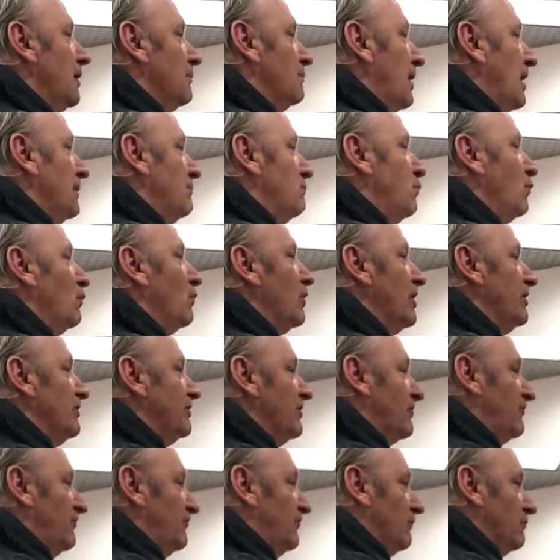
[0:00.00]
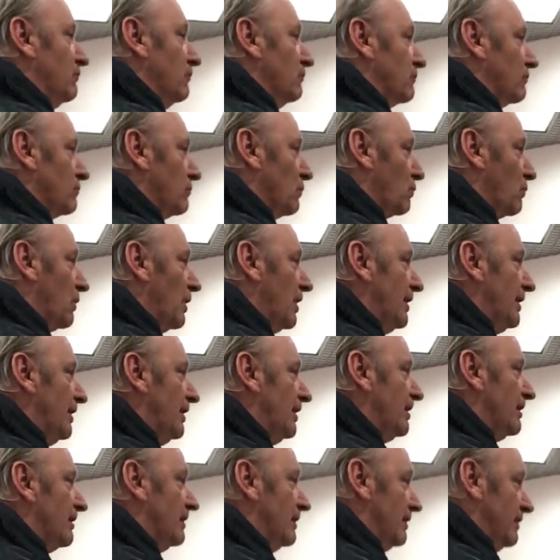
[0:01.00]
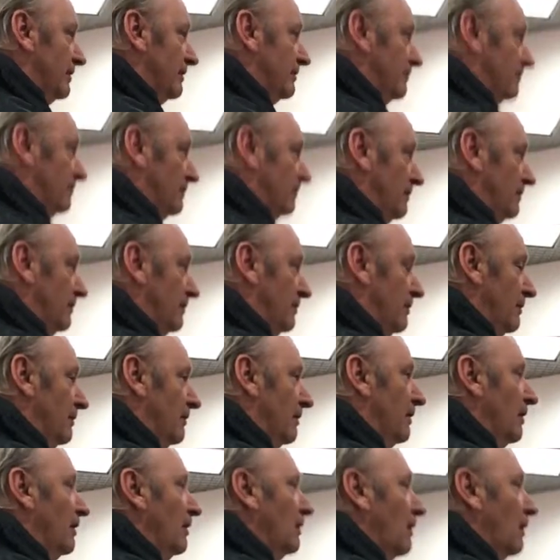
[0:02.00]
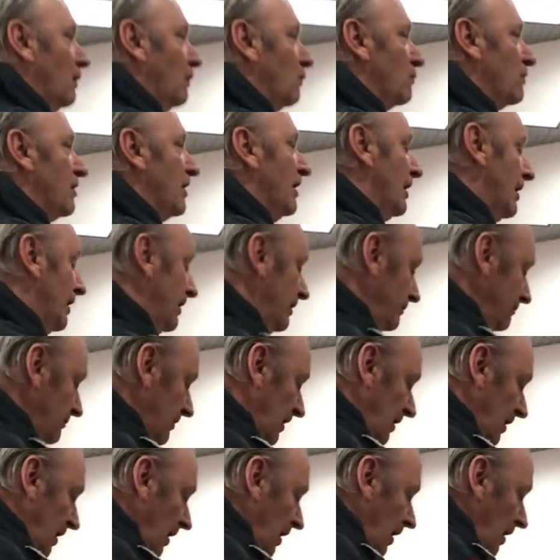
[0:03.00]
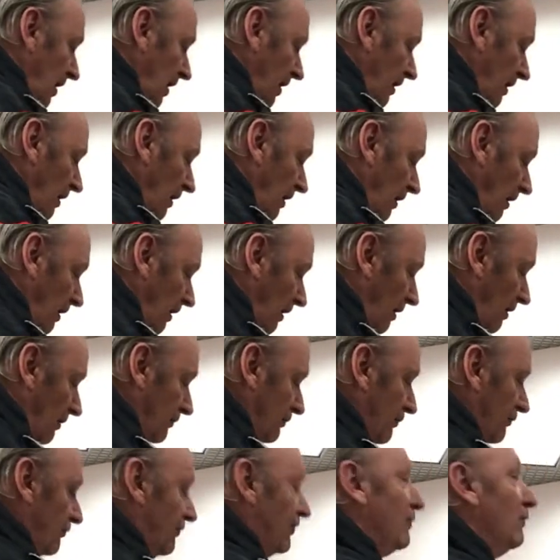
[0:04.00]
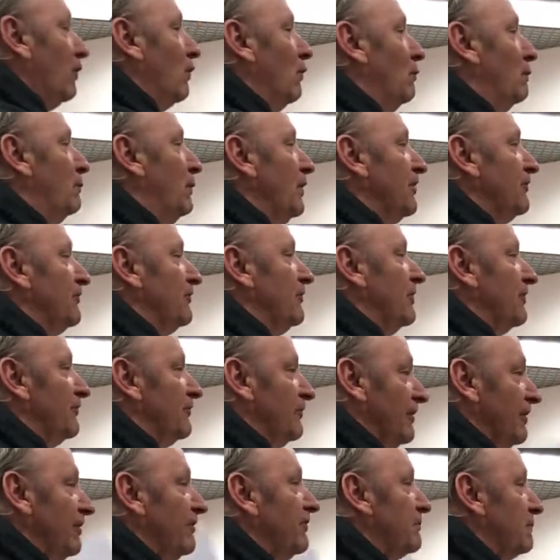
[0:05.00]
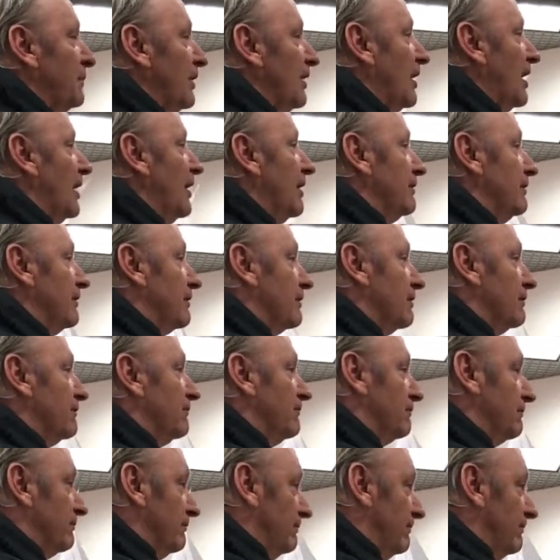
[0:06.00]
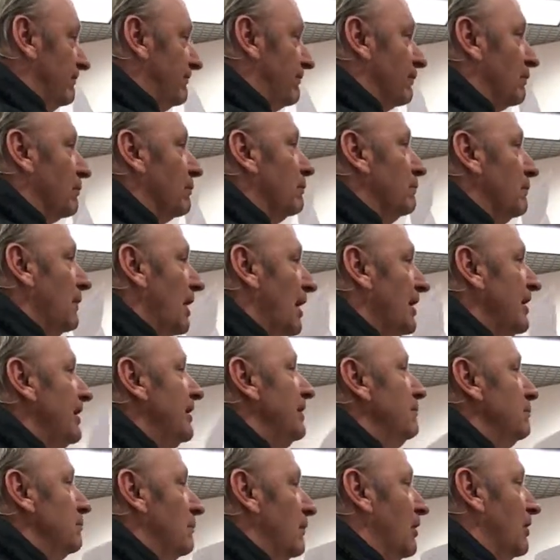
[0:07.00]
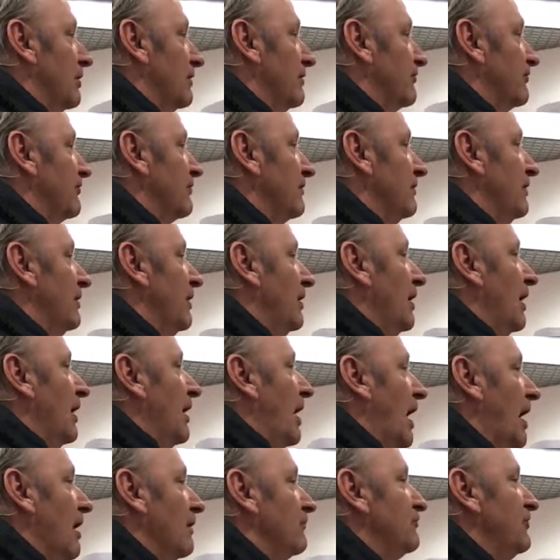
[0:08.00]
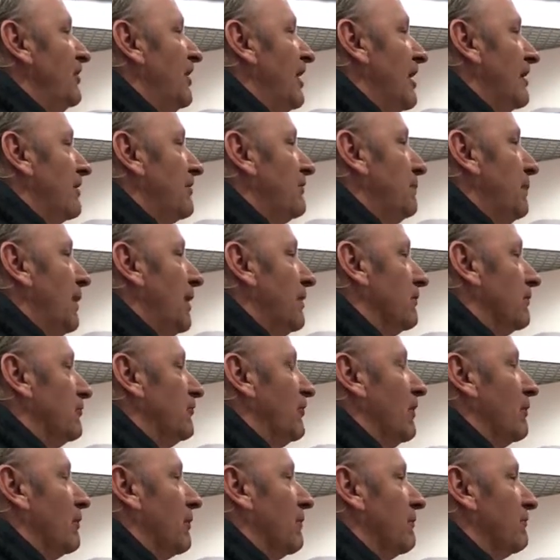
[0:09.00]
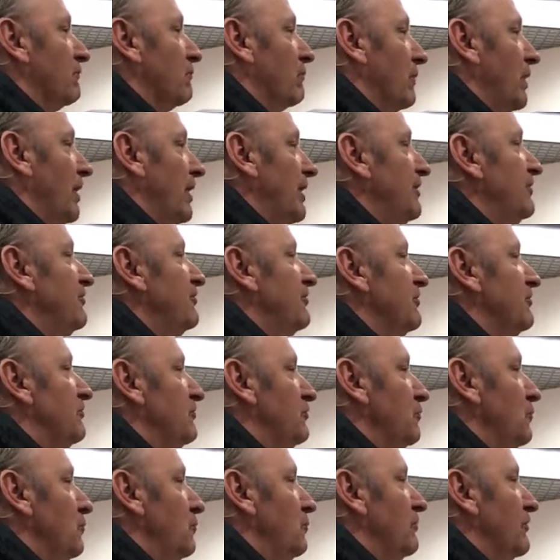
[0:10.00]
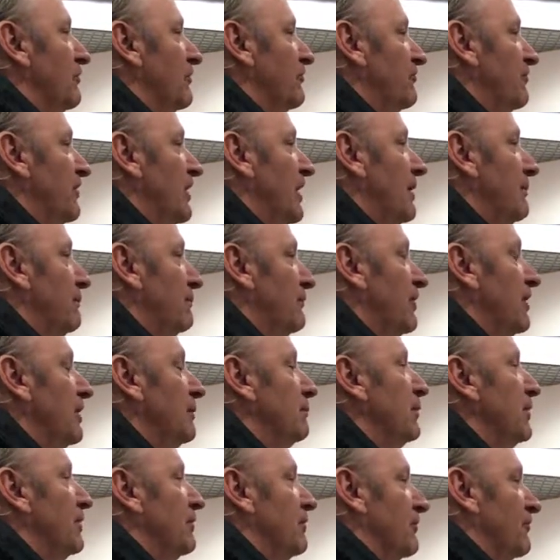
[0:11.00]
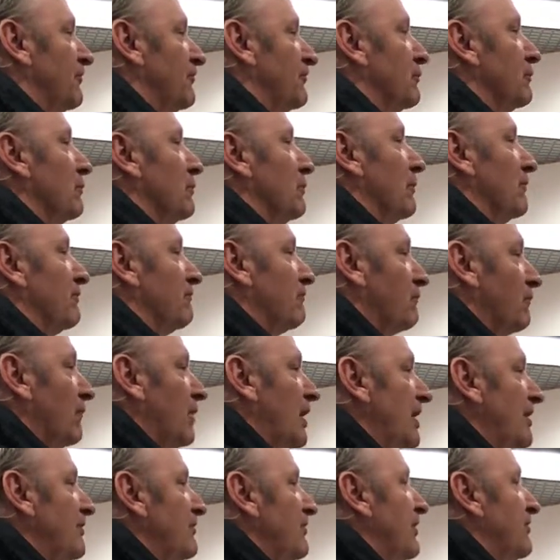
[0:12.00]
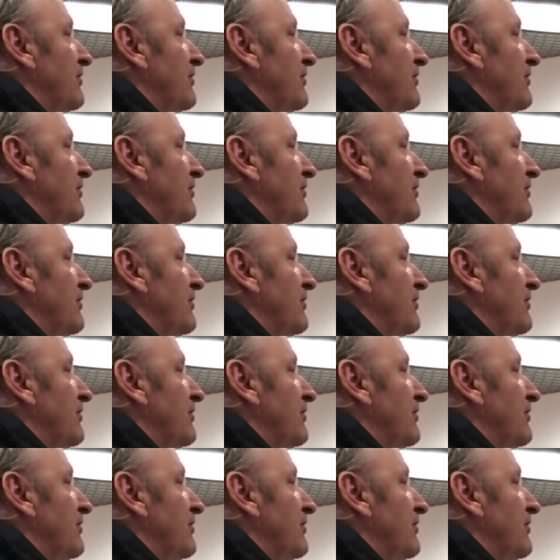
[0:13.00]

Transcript: by putting this solar array in, okay? Under the old business, and it's been on there for many months, our taxpayers are afraid to do the same thing because they're afraid